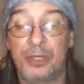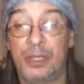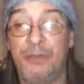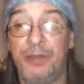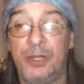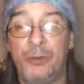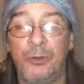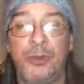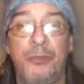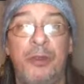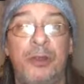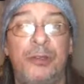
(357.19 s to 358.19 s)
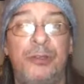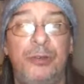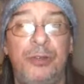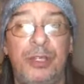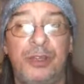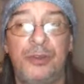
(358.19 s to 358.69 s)
Even in North America
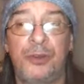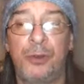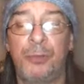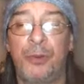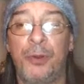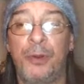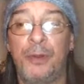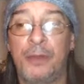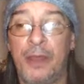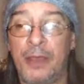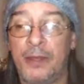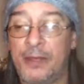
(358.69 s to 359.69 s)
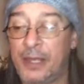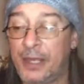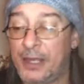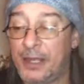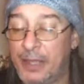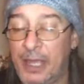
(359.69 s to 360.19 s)
too, the thunderbird. And
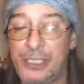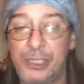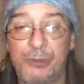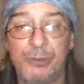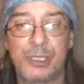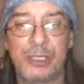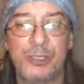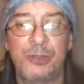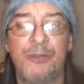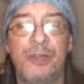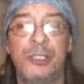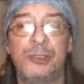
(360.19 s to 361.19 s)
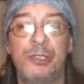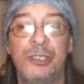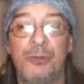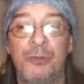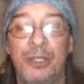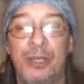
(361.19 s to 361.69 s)
actually, it was a sort of an
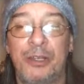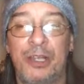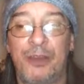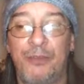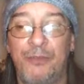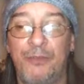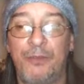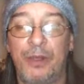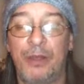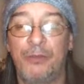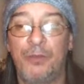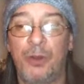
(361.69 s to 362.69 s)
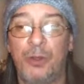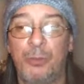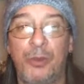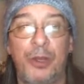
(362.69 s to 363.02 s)
interesting one that Varla